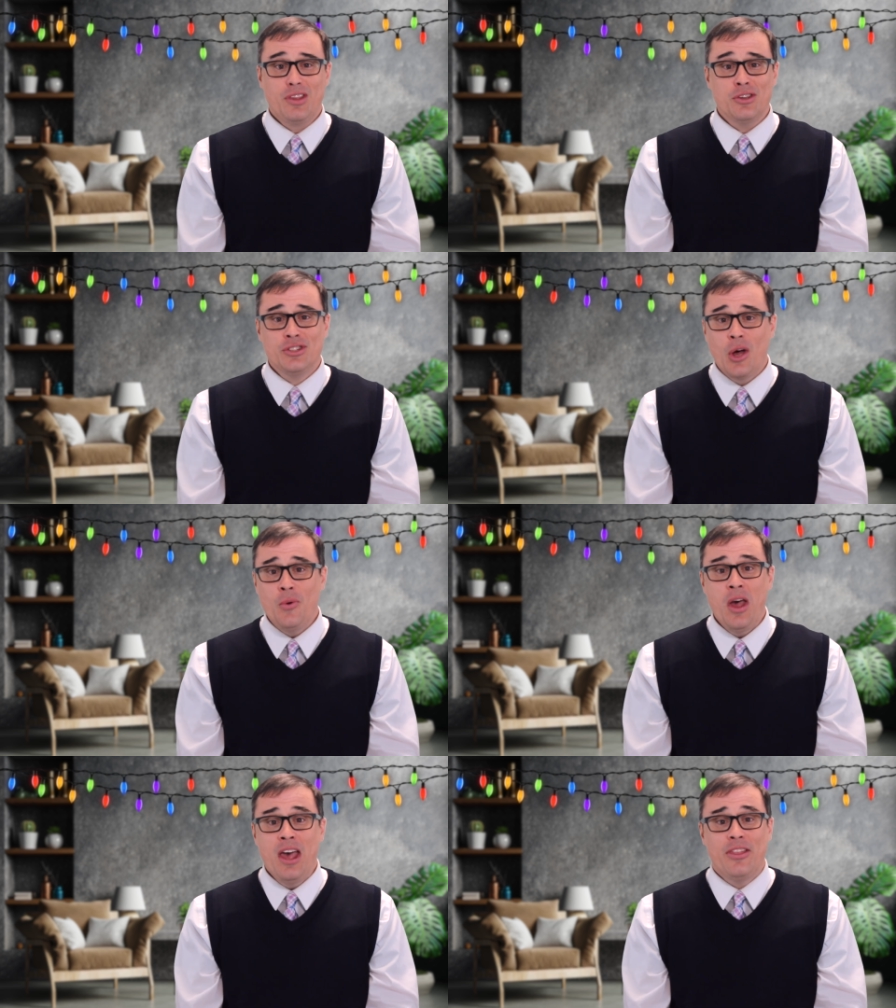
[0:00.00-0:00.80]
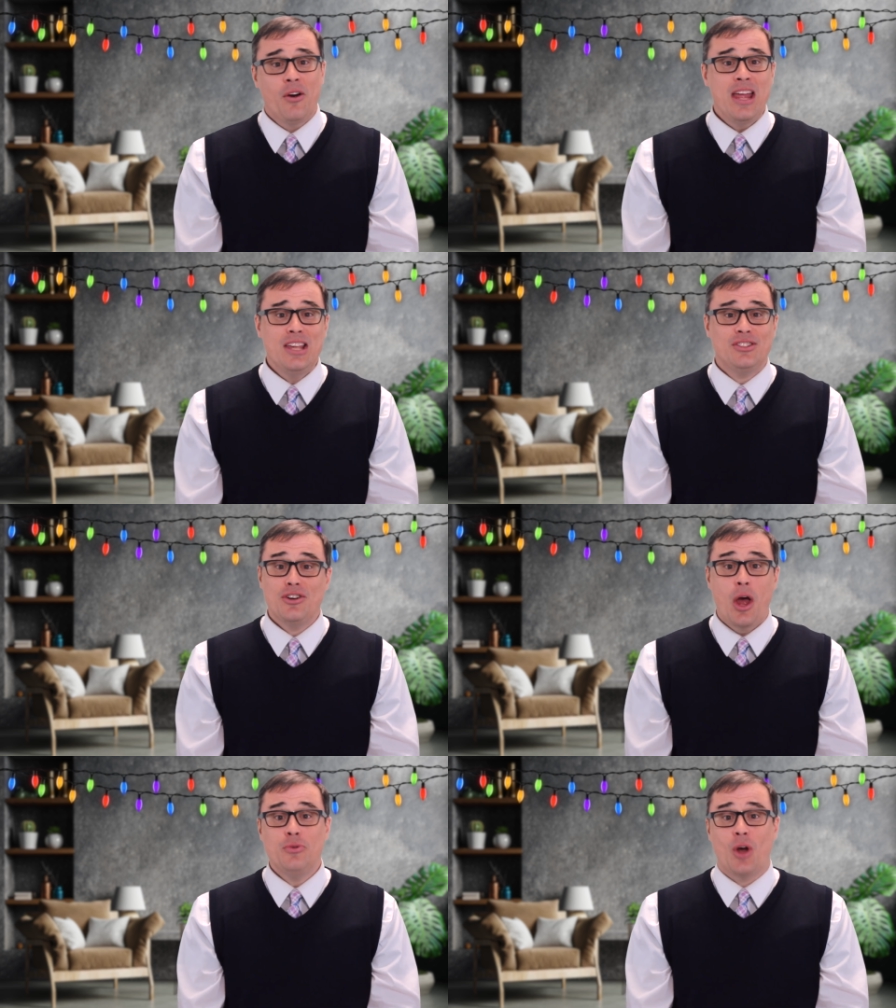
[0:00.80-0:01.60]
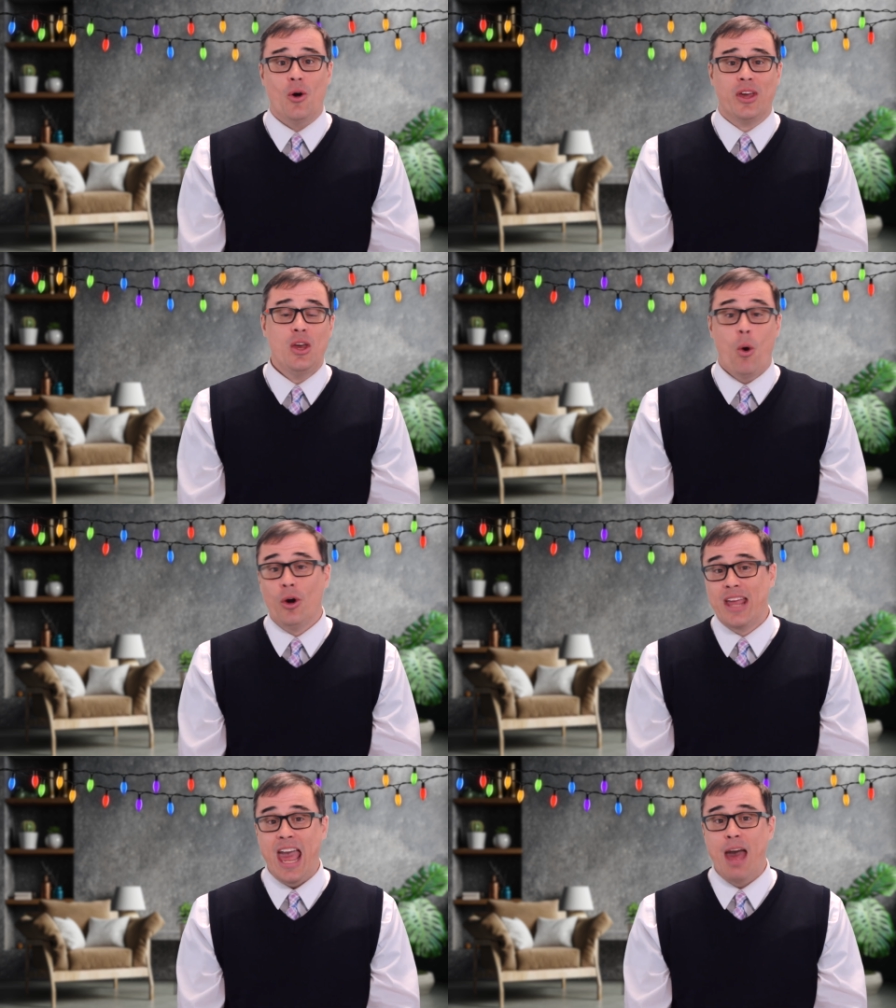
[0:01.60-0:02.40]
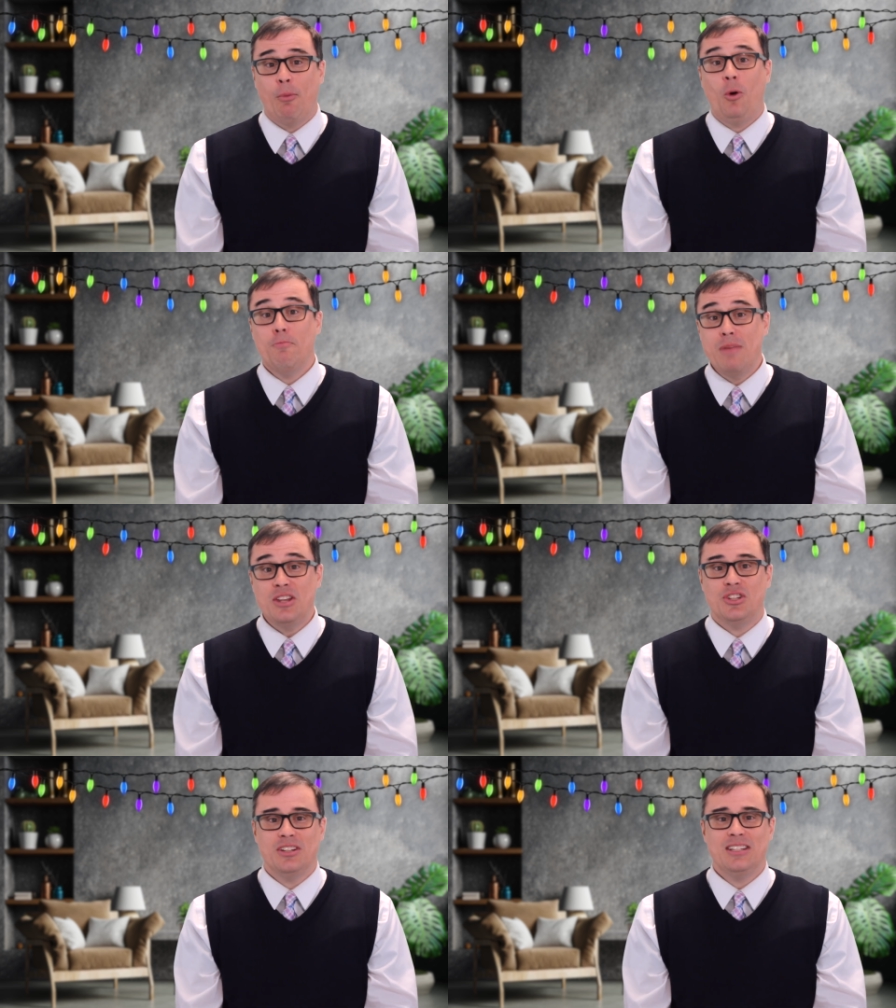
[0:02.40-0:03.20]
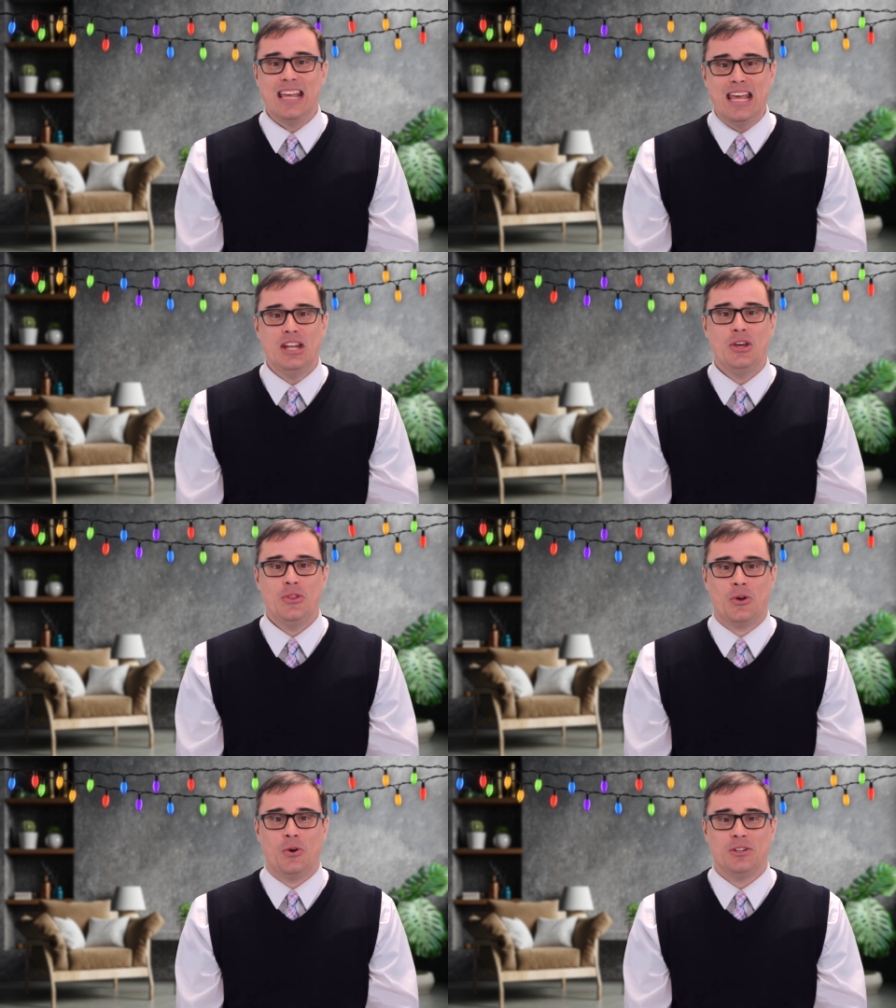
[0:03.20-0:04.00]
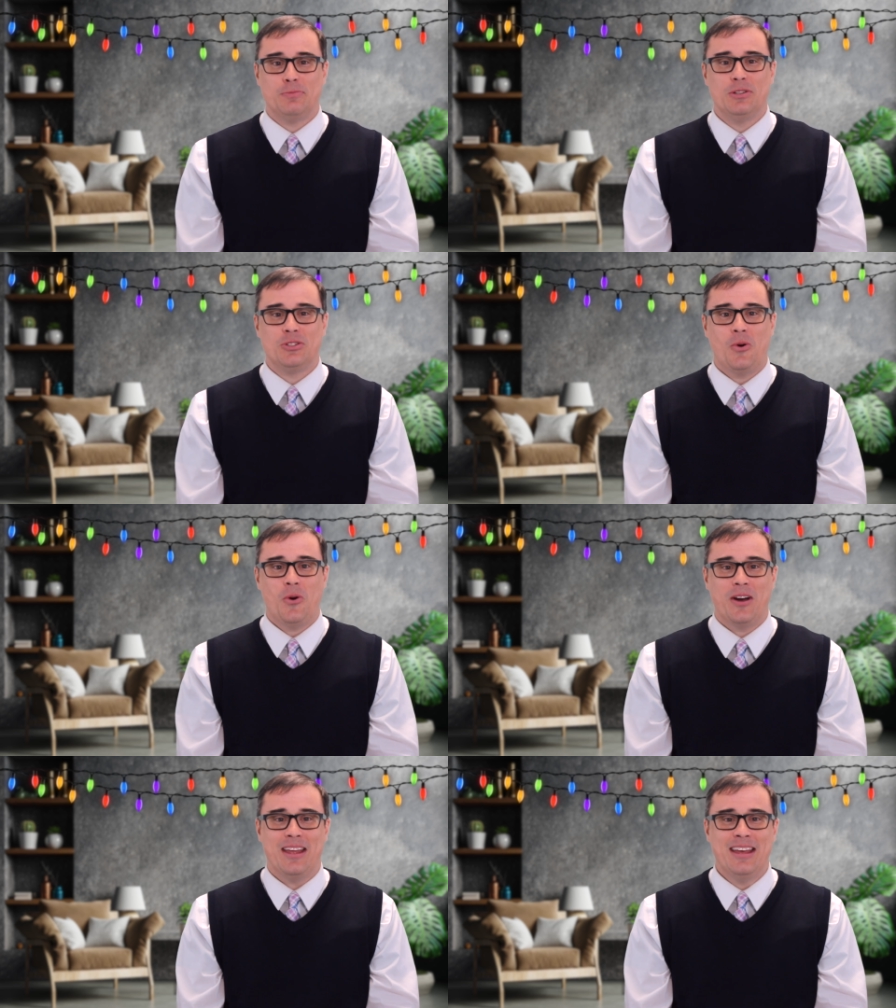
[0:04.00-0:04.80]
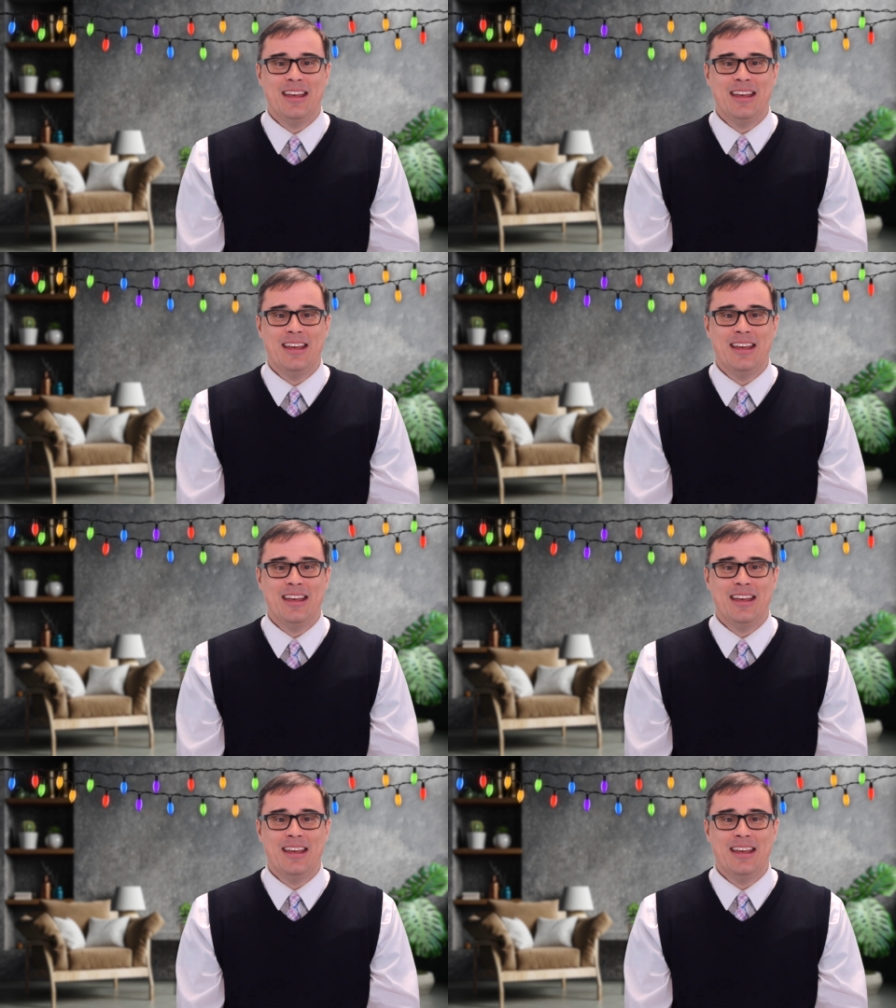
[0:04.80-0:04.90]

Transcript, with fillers: So there is no donkey or camel mentioned in the Christmas story.